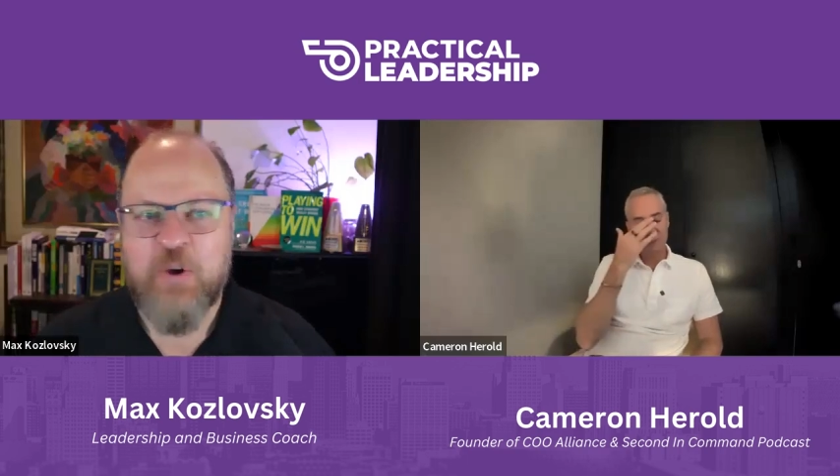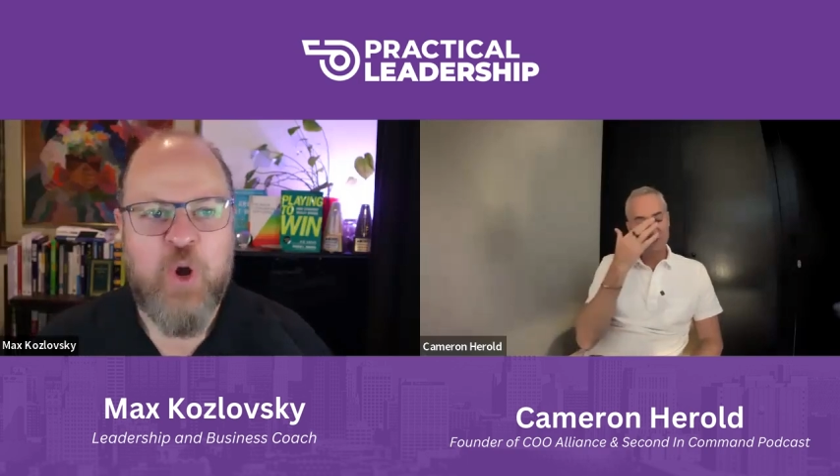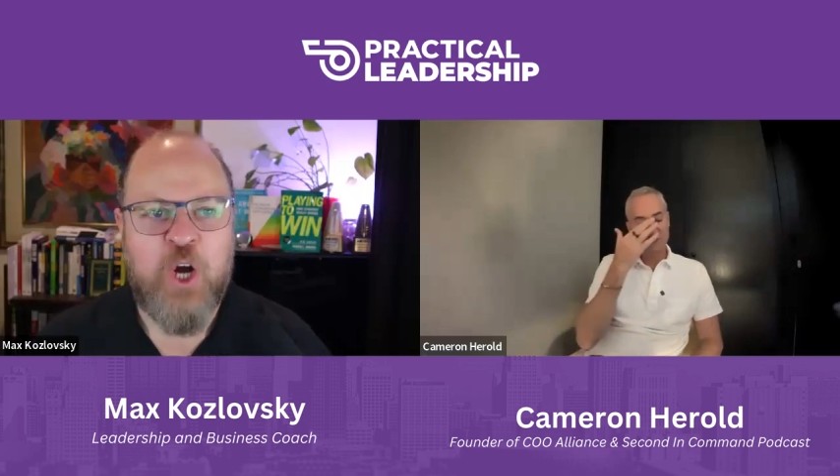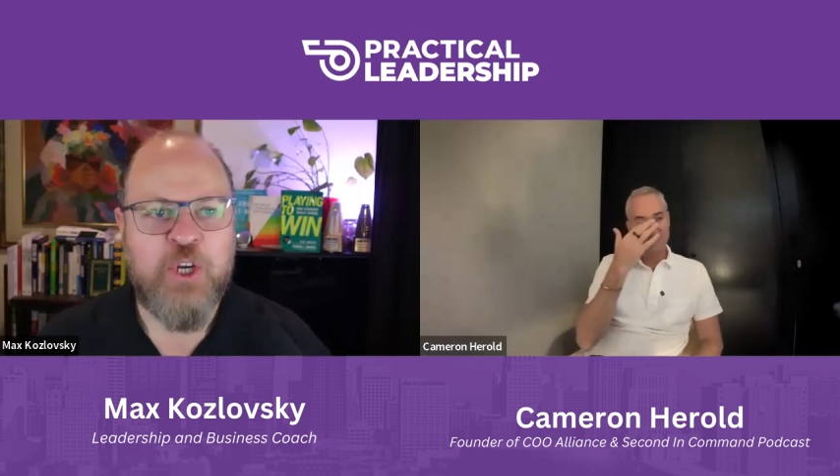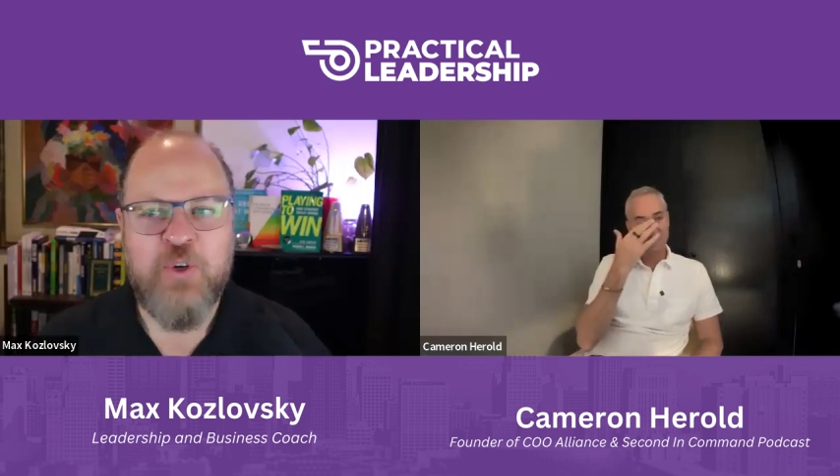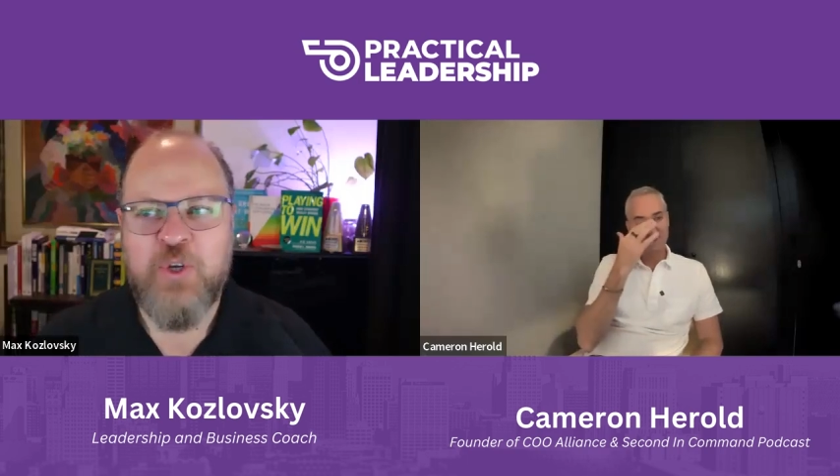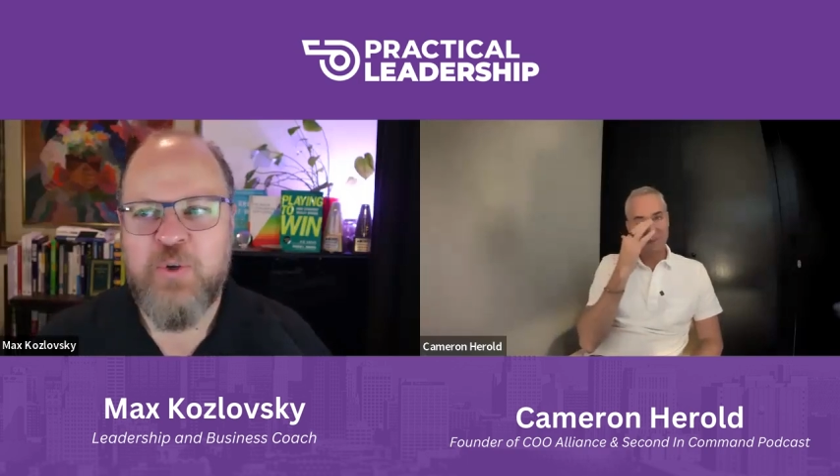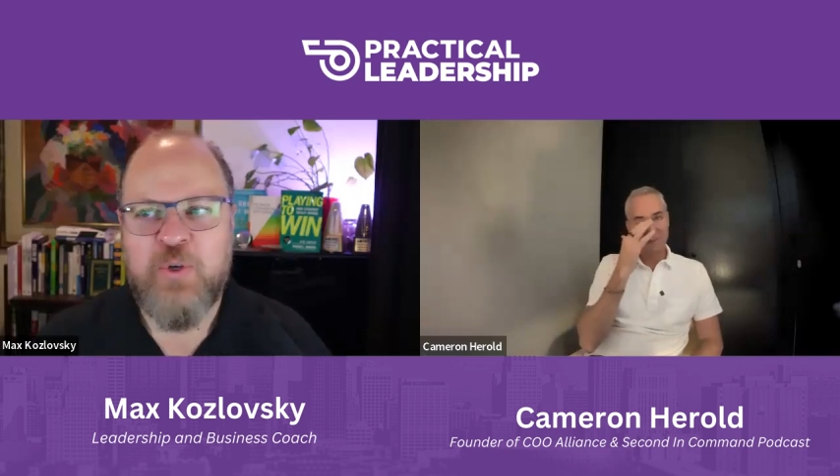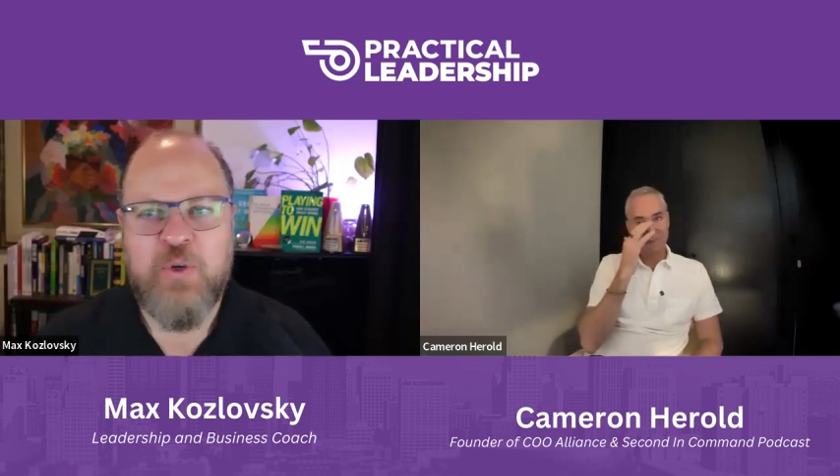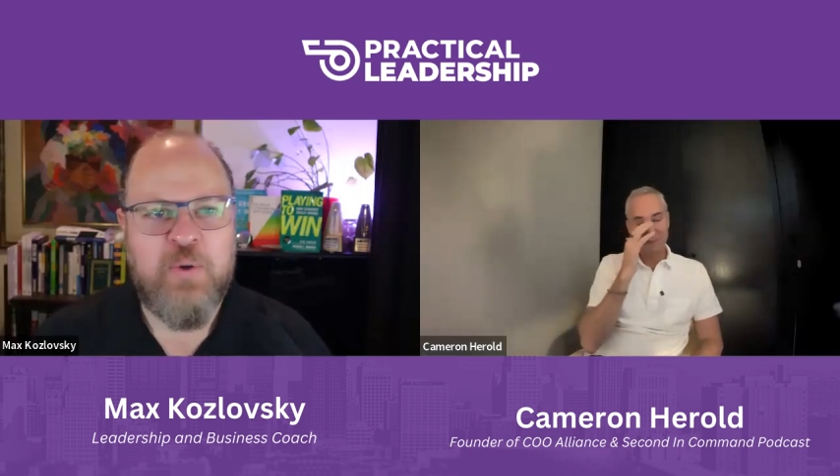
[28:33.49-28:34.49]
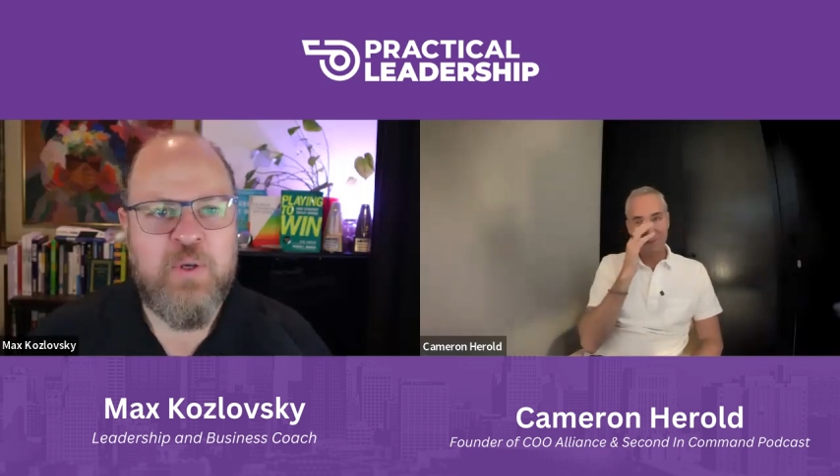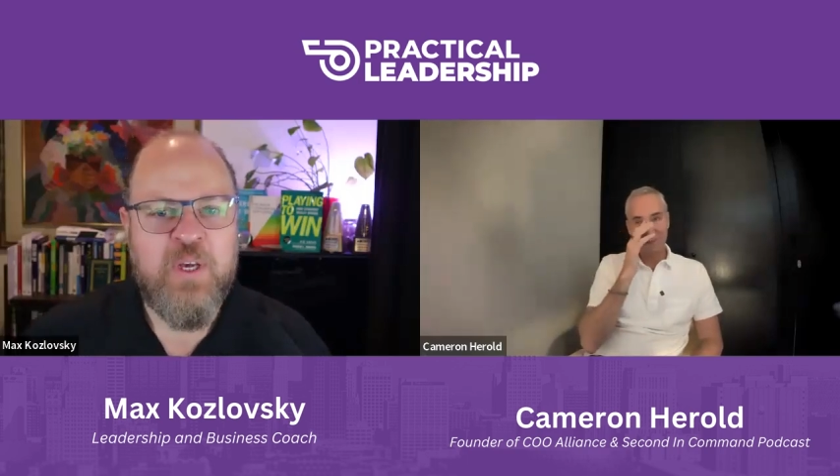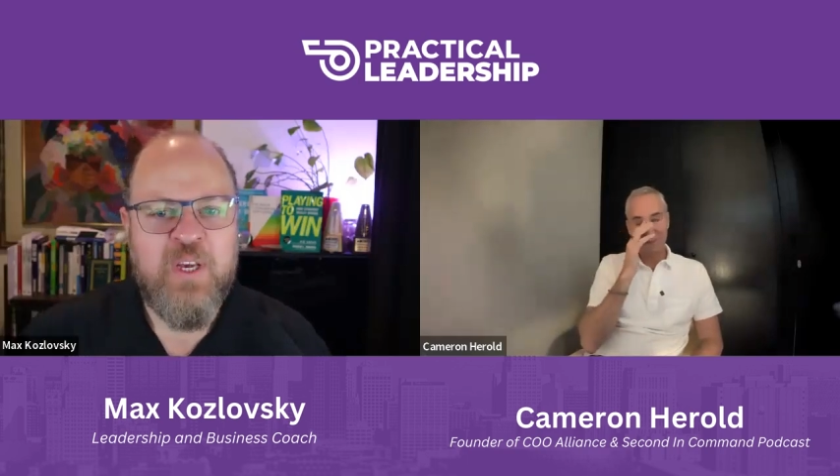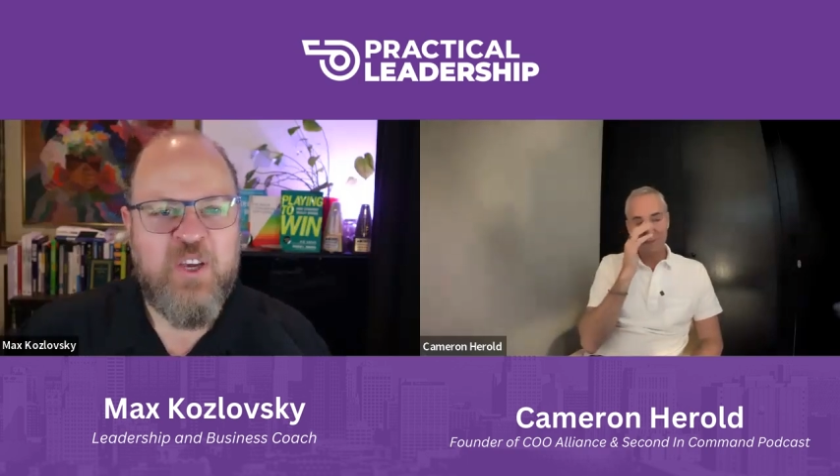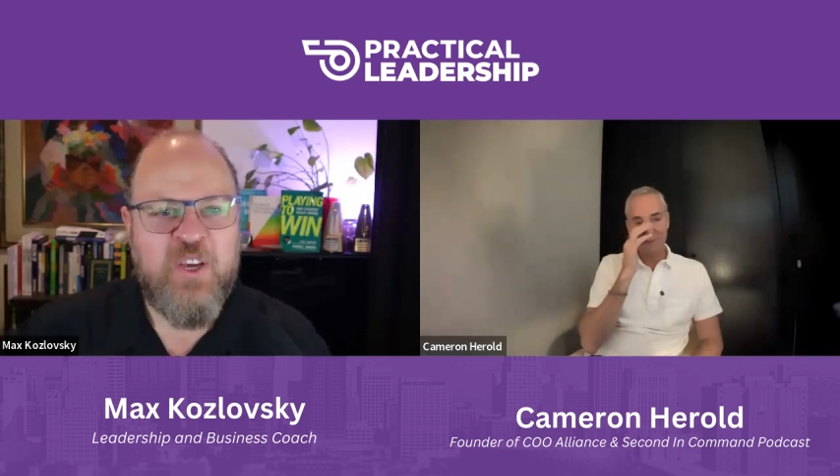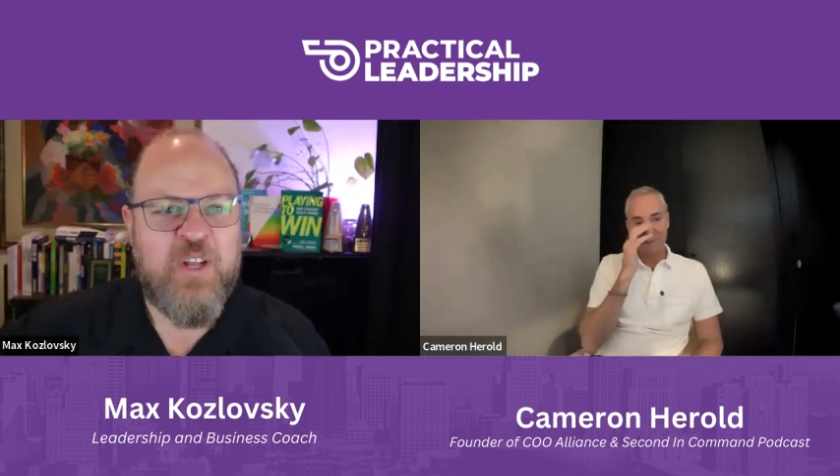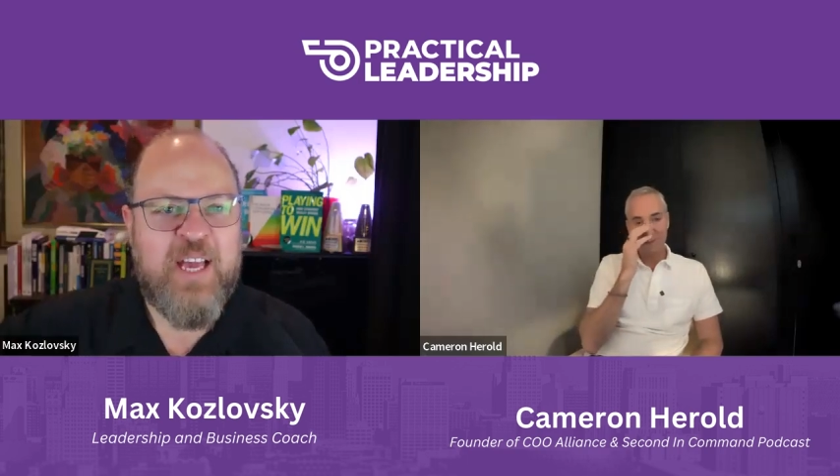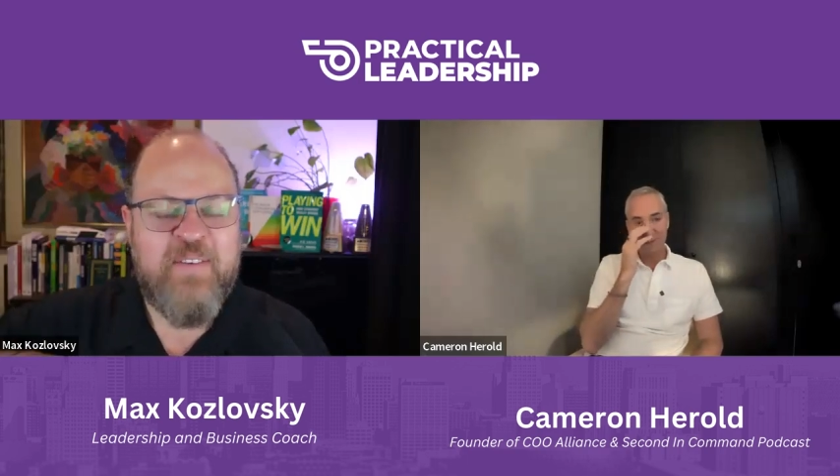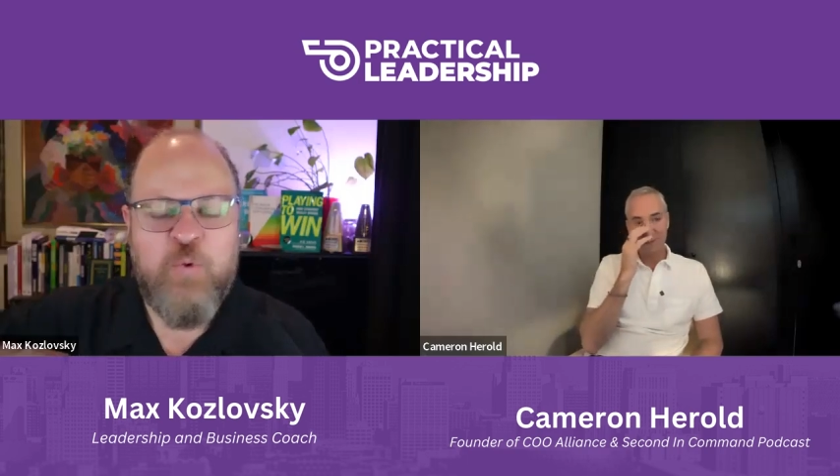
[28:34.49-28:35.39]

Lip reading: on you're like